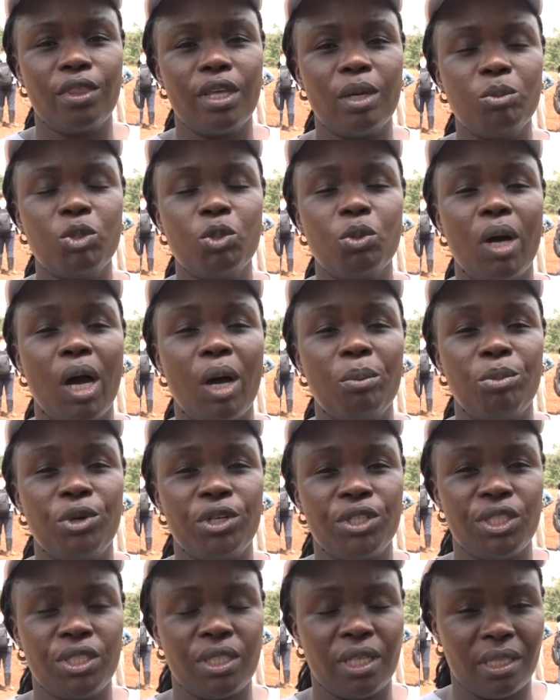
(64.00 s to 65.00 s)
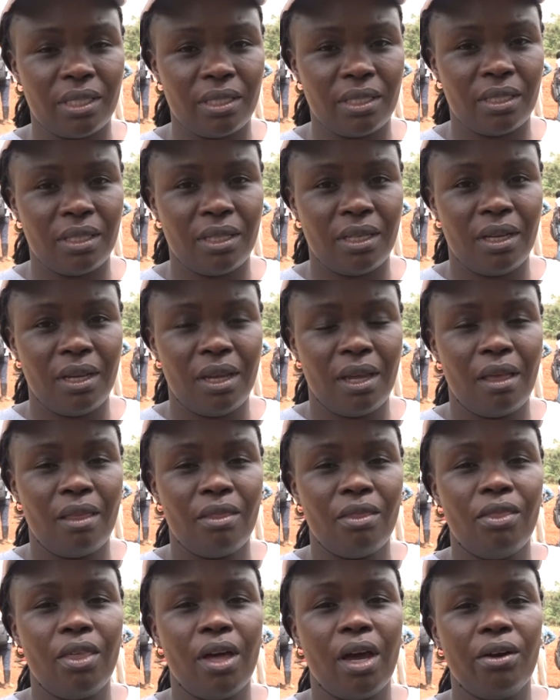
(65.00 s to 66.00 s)
them to appreciate
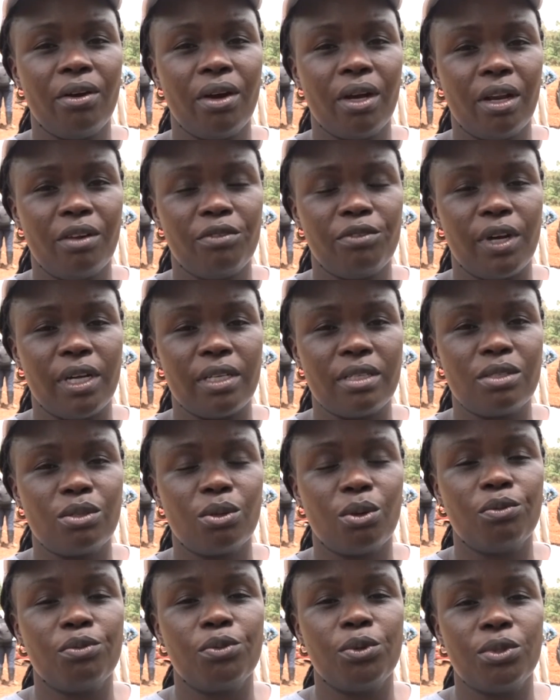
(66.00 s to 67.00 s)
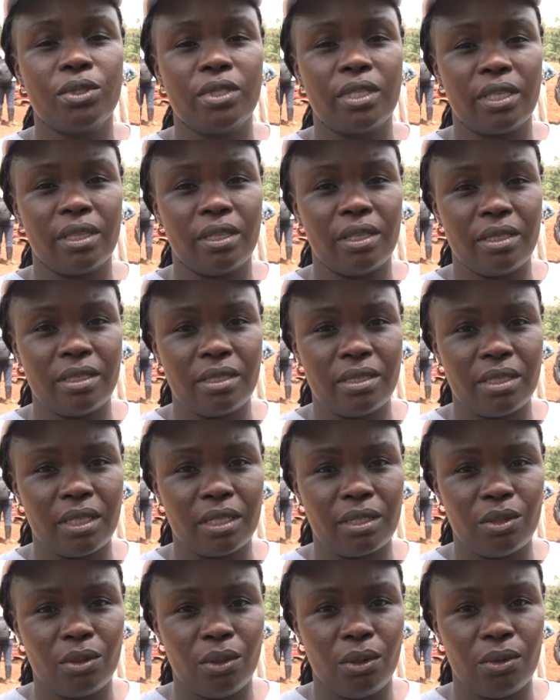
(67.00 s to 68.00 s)
the relevance of using these
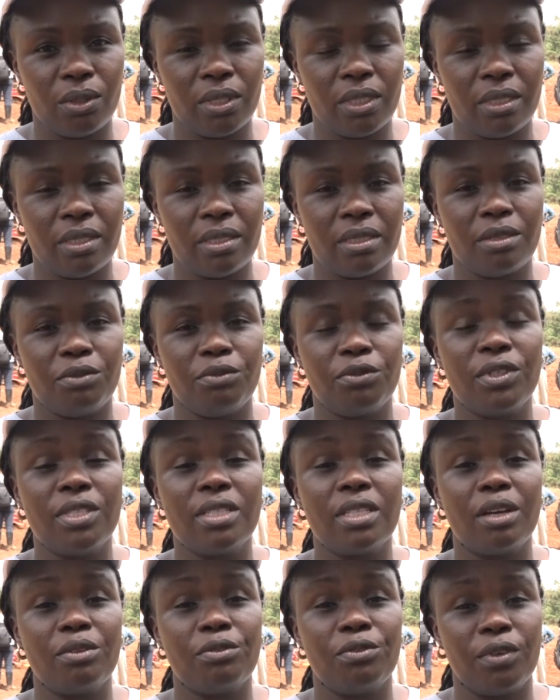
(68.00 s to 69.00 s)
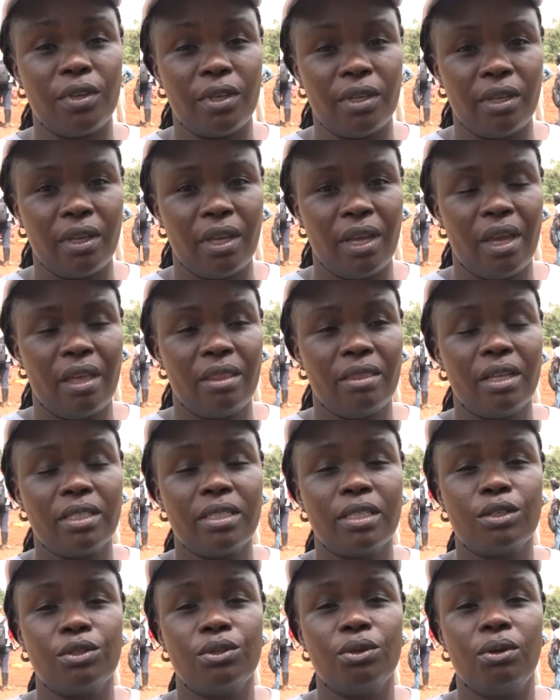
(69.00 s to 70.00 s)
technologies vis-a-vis the
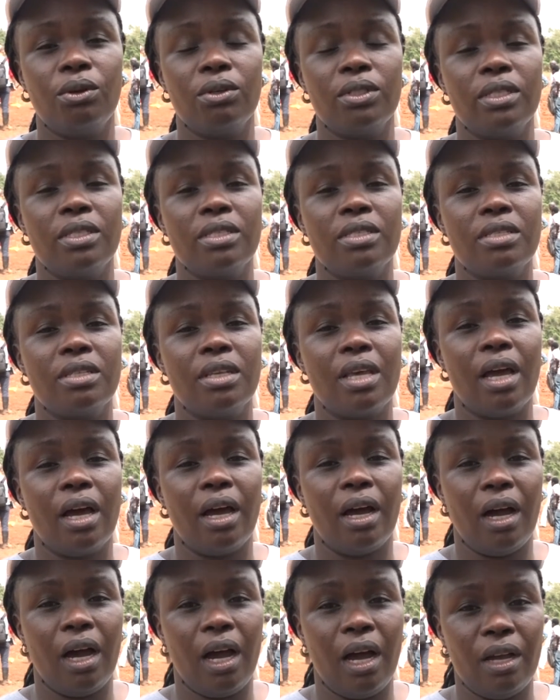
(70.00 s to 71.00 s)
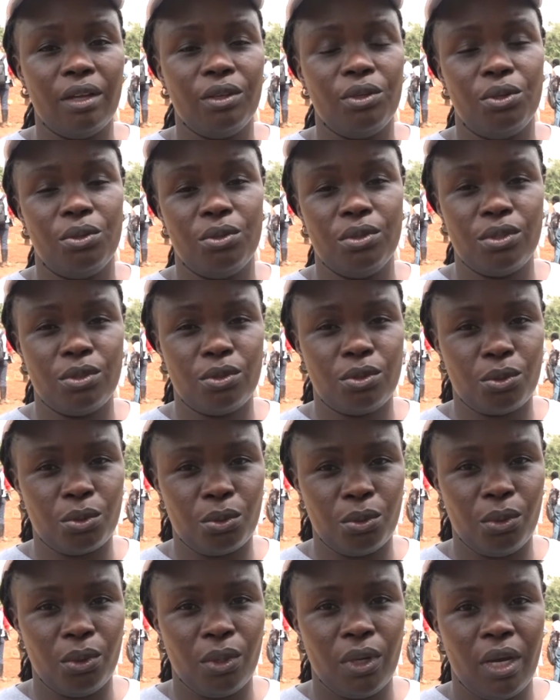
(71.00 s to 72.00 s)
technologies they are used
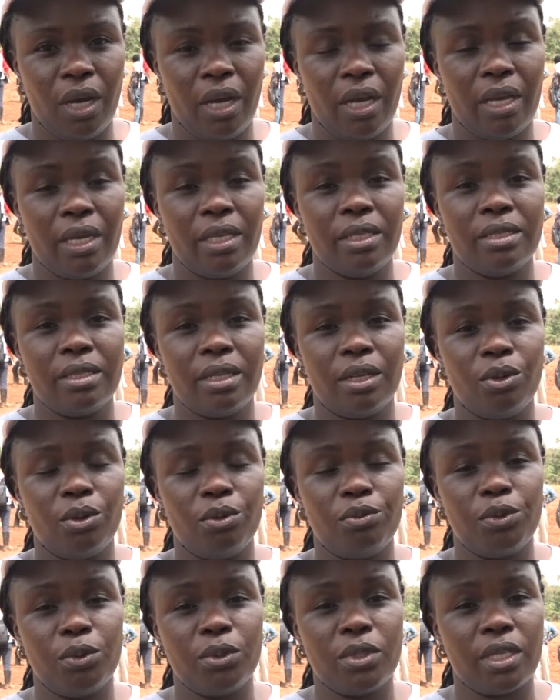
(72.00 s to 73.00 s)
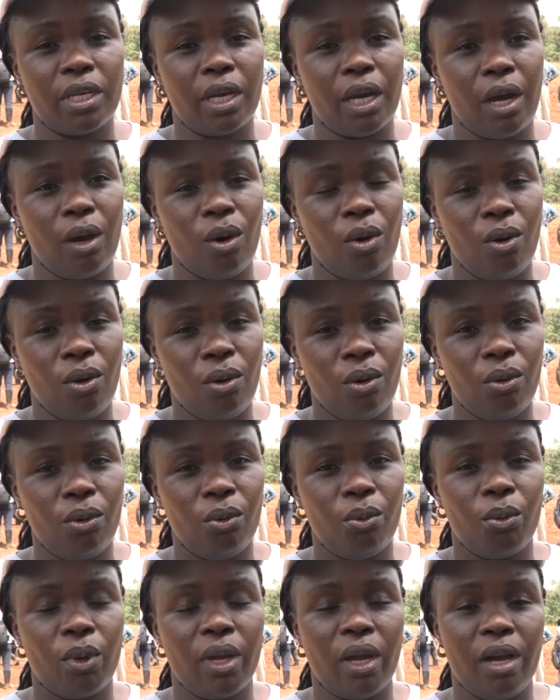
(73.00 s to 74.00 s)
to. Instead of using a hoe,
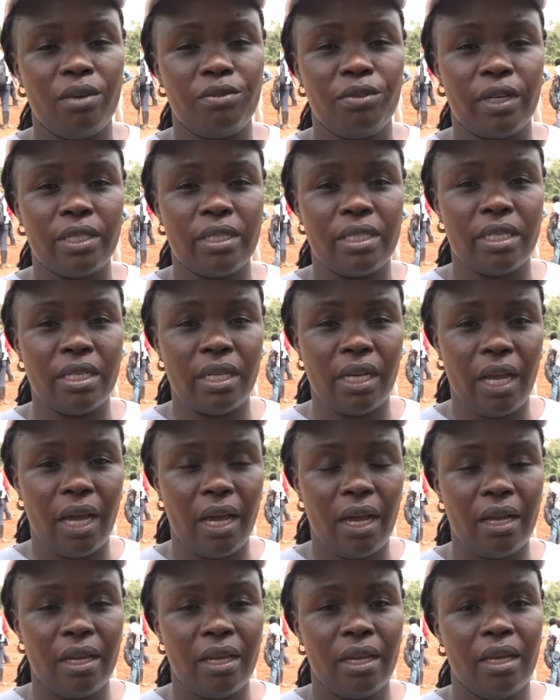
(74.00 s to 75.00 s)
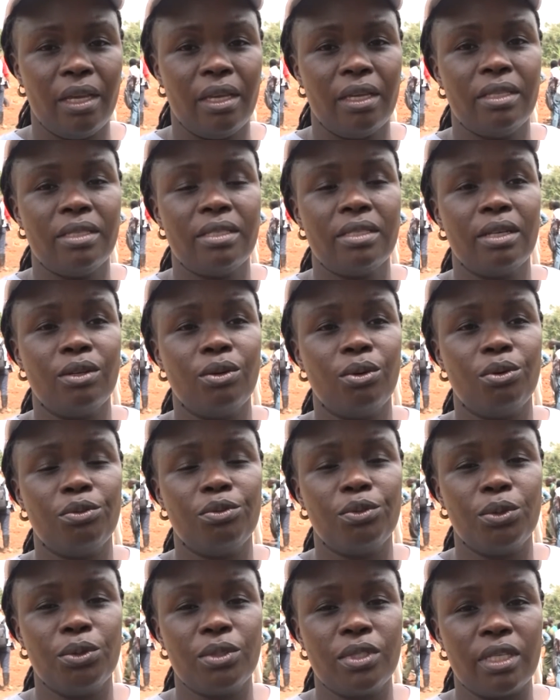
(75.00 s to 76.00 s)
we have a tiller. Instead of
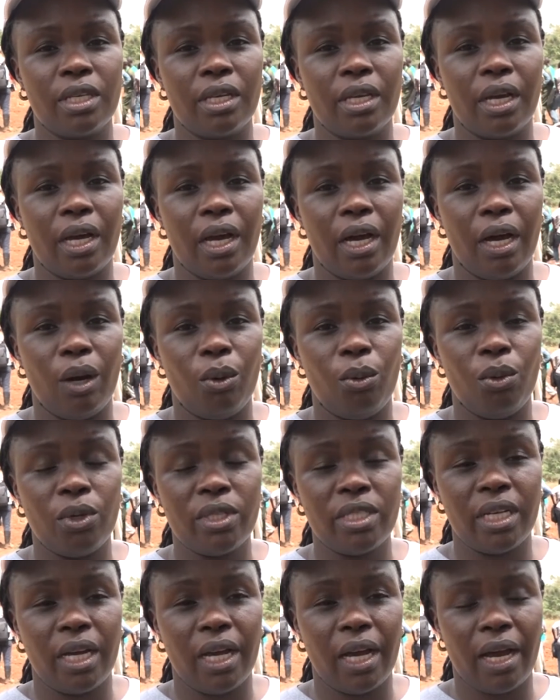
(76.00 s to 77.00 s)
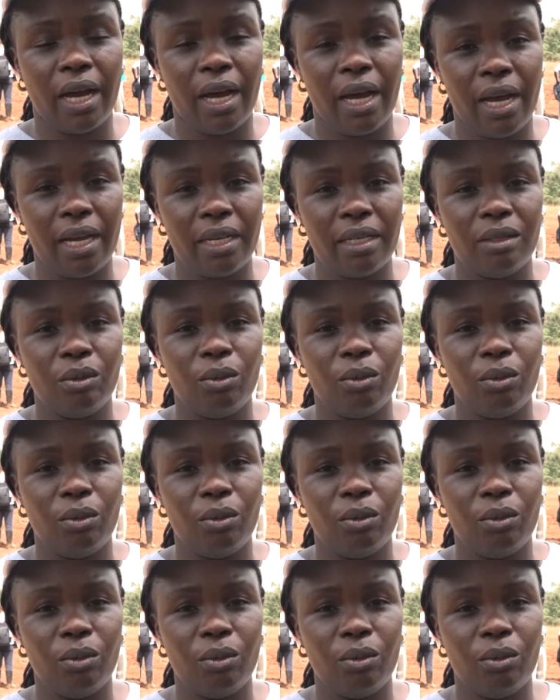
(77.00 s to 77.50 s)
using a water can,